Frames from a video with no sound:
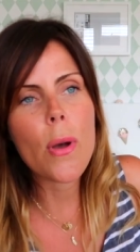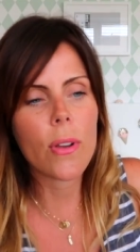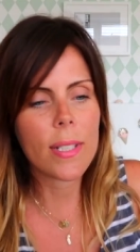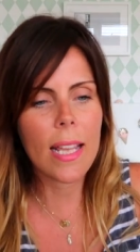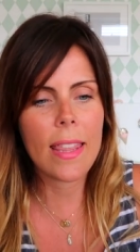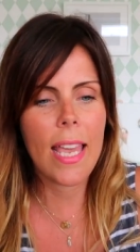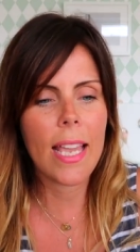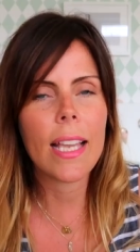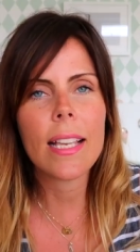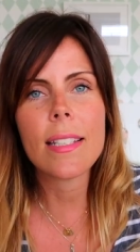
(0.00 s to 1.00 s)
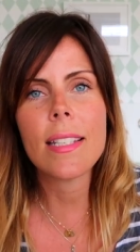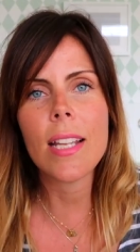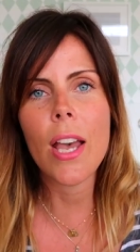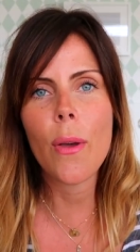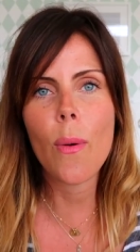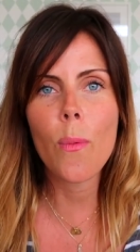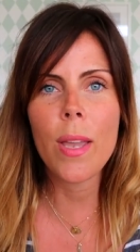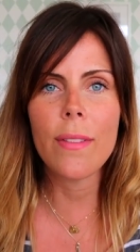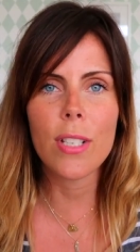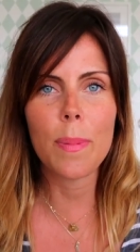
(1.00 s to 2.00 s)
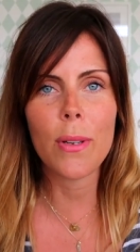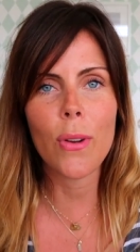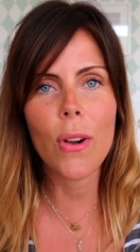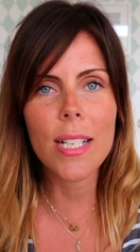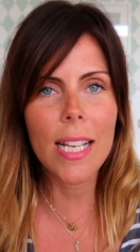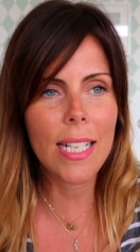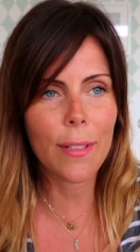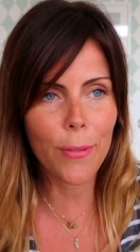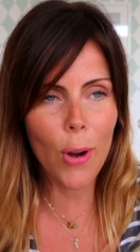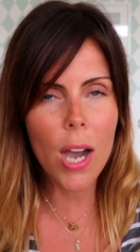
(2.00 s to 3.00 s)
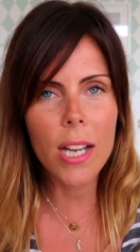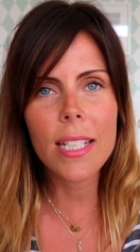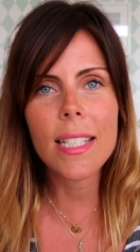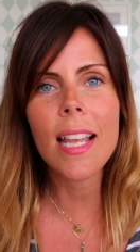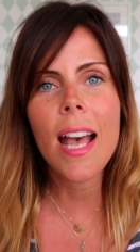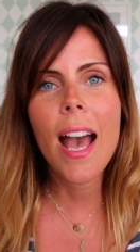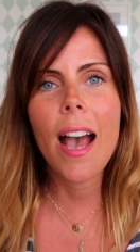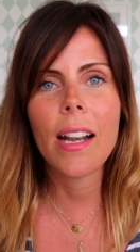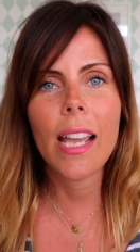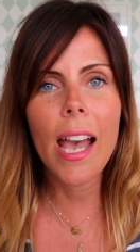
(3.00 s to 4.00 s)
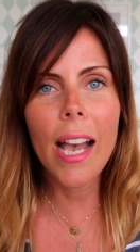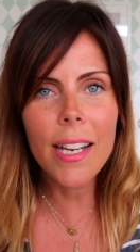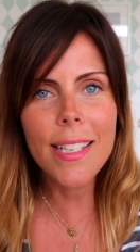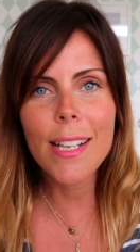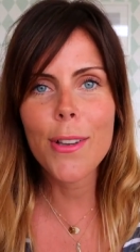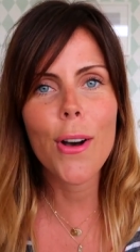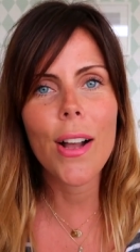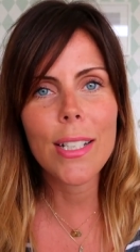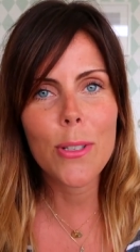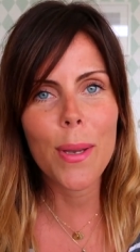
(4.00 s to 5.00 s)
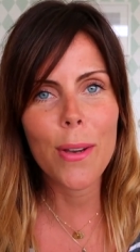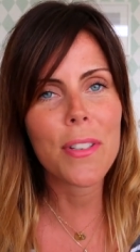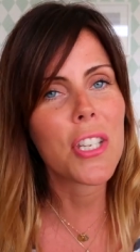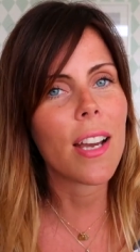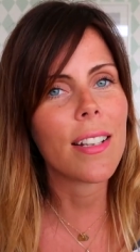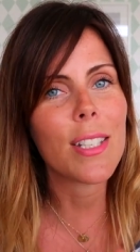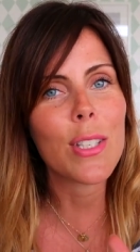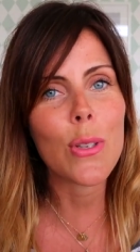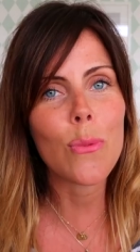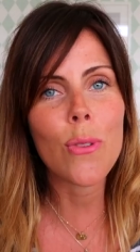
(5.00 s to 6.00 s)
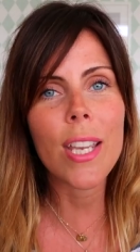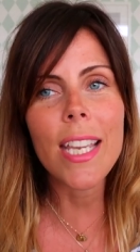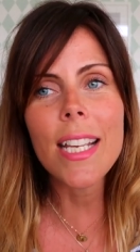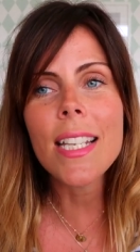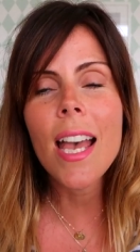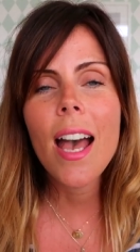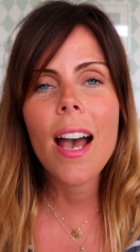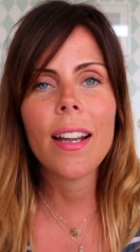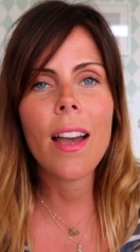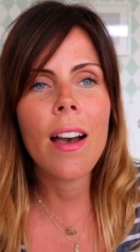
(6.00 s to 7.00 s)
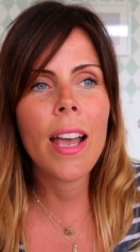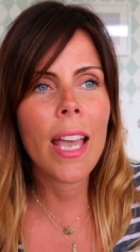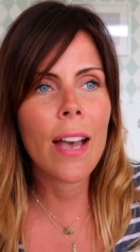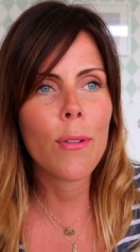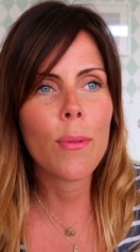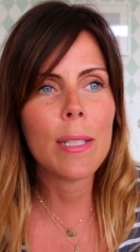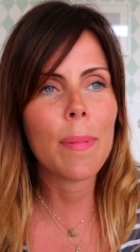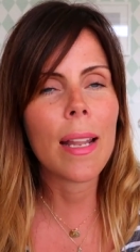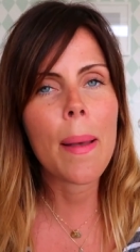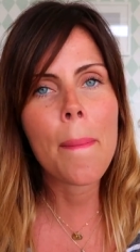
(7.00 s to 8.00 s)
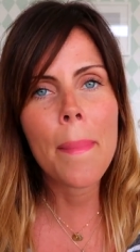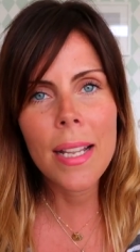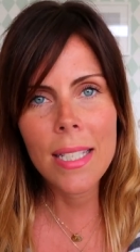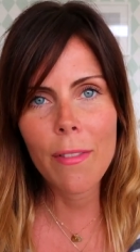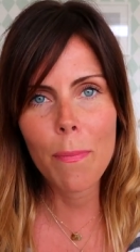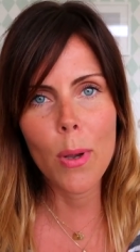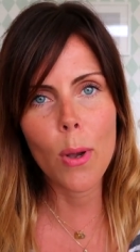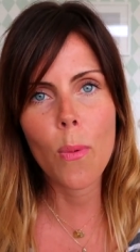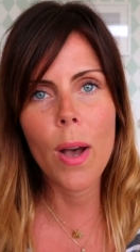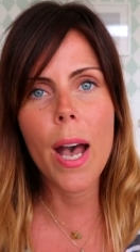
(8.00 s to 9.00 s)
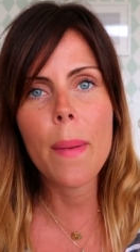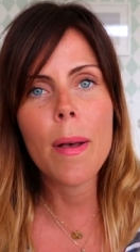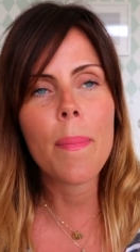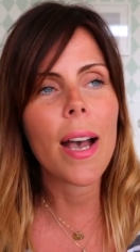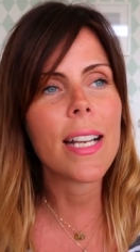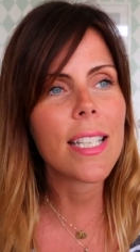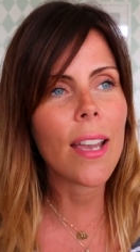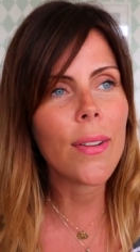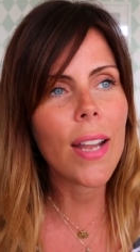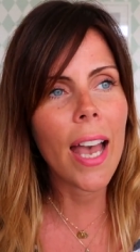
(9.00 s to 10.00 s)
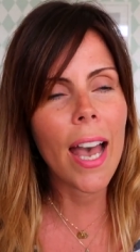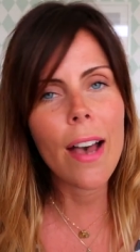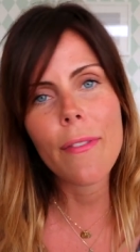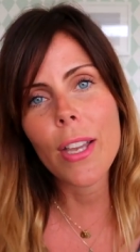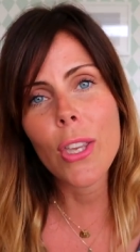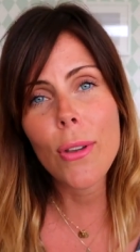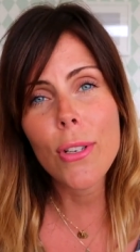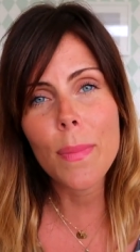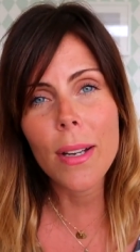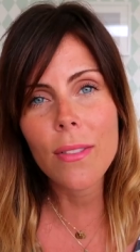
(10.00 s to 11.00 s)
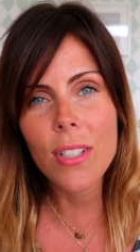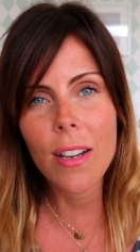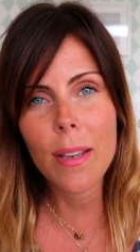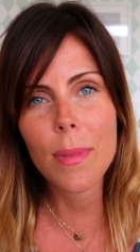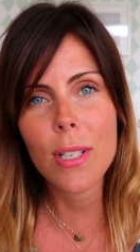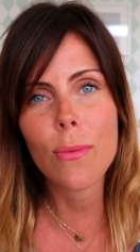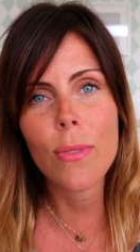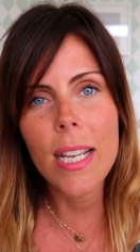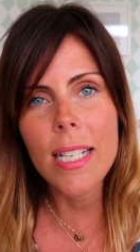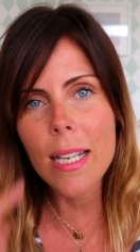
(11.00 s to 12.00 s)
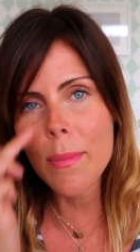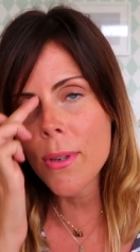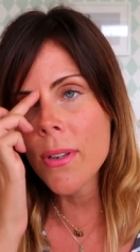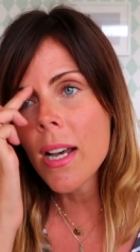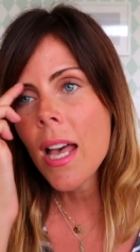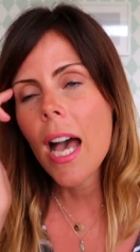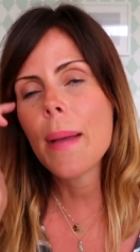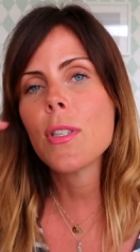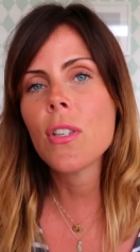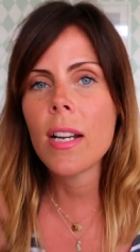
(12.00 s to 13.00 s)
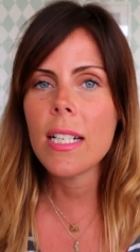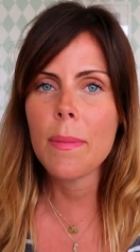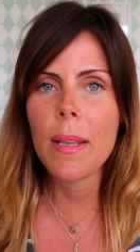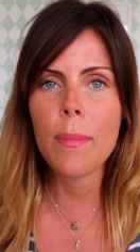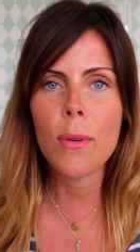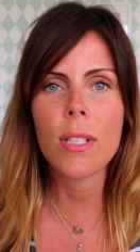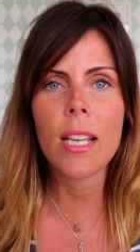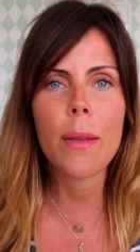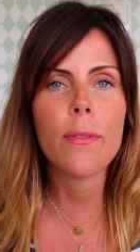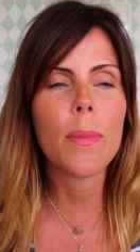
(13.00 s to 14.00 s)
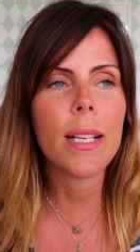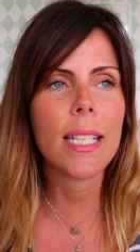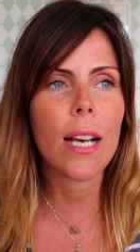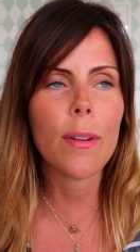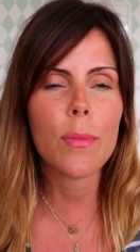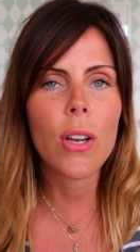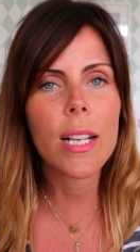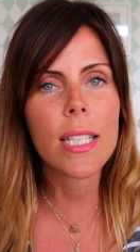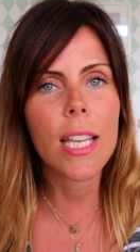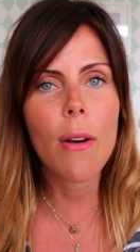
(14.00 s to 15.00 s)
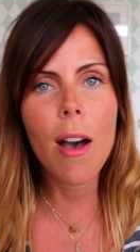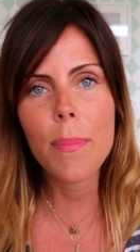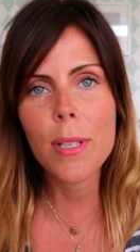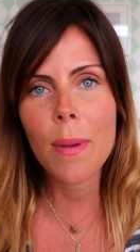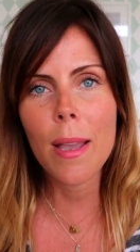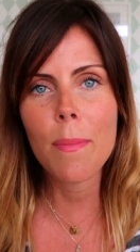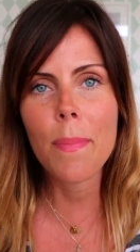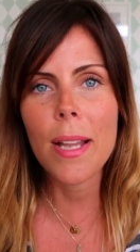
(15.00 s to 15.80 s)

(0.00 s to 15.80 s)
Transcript: books, I think. So we have just been on holiday to France and I actually got a little bit of a chance to read and I have always been a massive bookworm, but I don't have a huge amount of time to read anymore. I'm trying to make more time for myself. I'm trying to go up to my